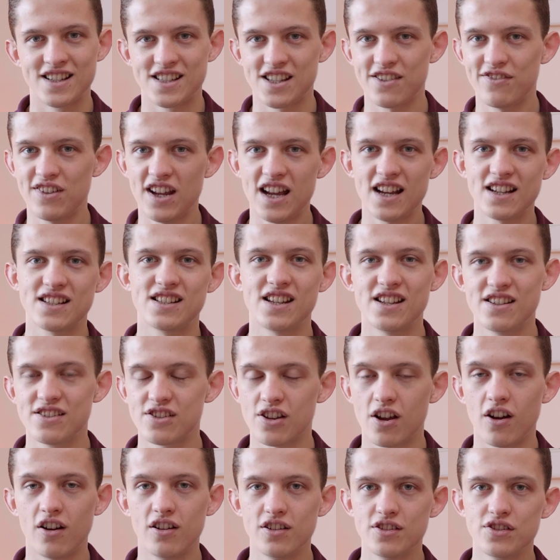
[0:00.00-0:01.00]
See, the accents
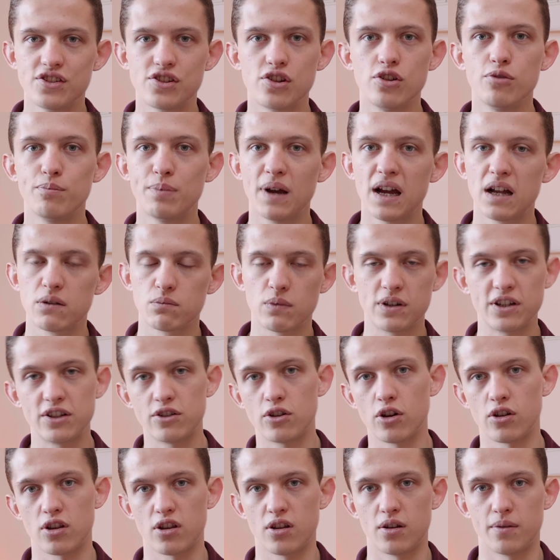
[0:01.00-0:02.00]
aren't too bad when you've
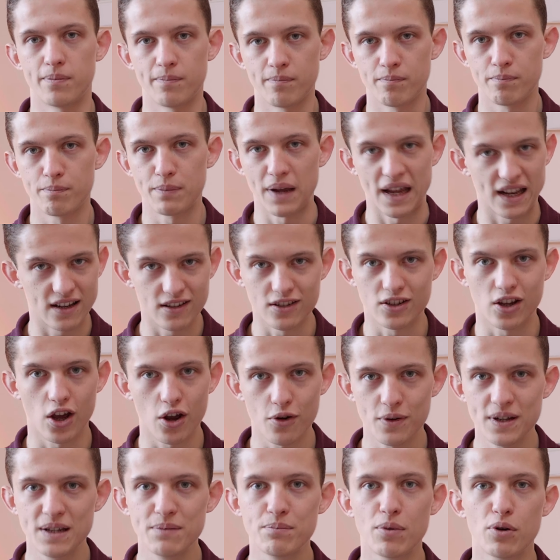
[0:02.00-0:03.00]
got the pedal
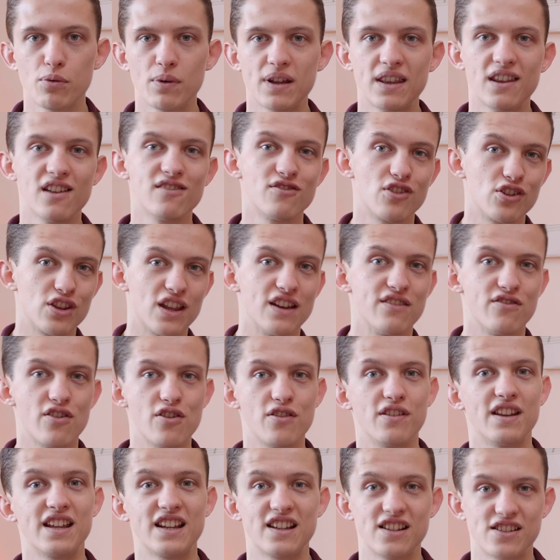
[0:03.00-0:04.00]
going, but when they're on their
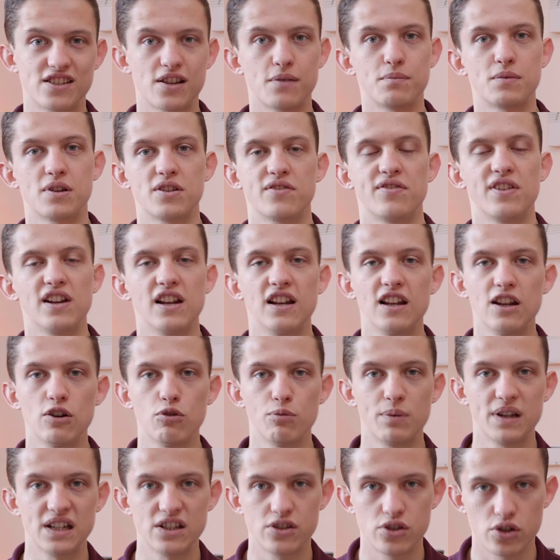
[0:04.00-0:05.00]
own, they can sometimes feel a little
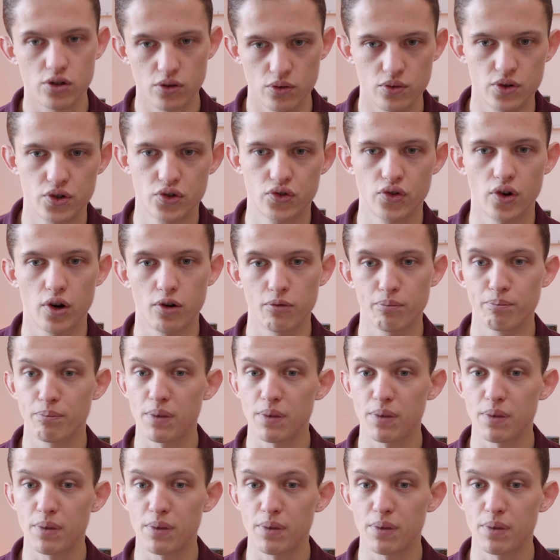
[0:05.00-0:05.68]
bit too strong.